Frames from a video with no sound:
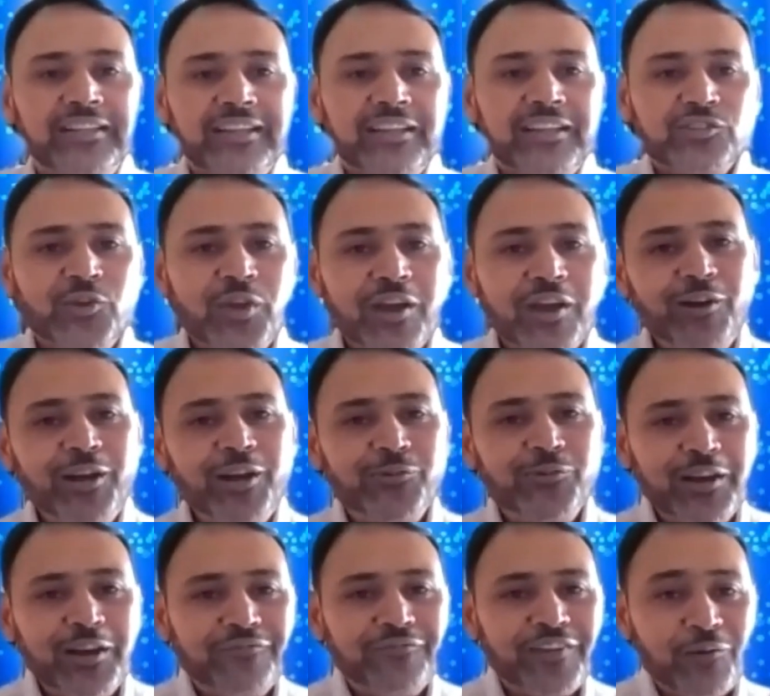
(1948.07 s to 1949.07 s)
So you have only
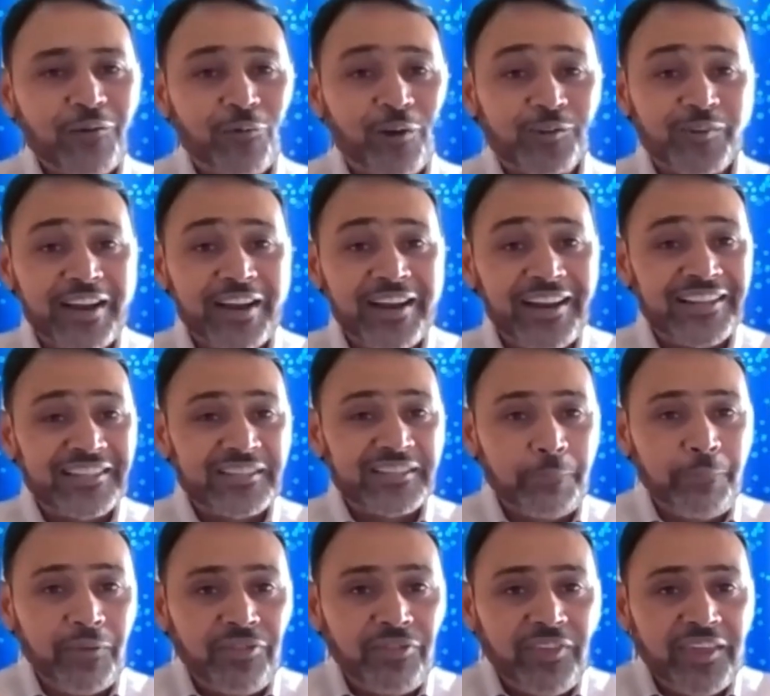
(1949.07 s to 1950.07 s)
25 words, right? It's a
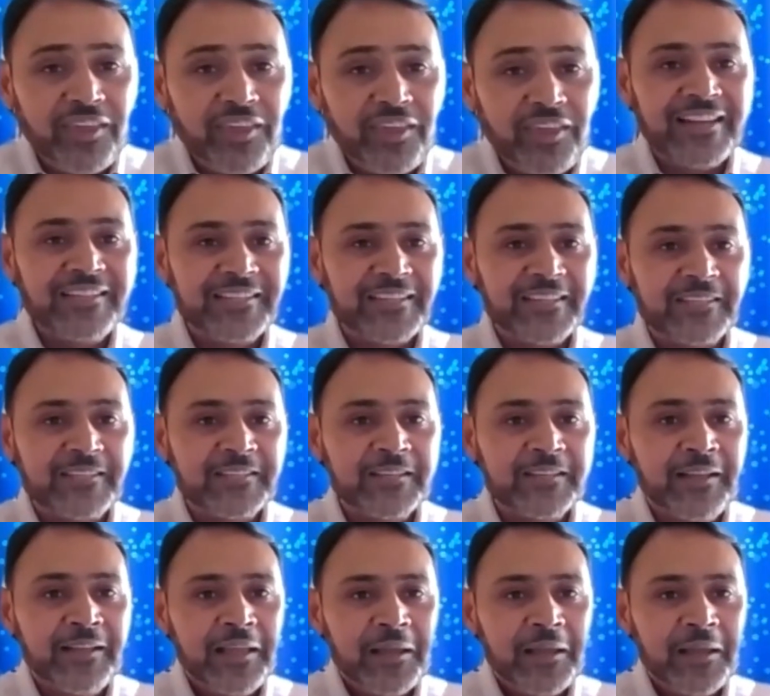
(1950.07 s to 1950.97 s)
pithy sentence.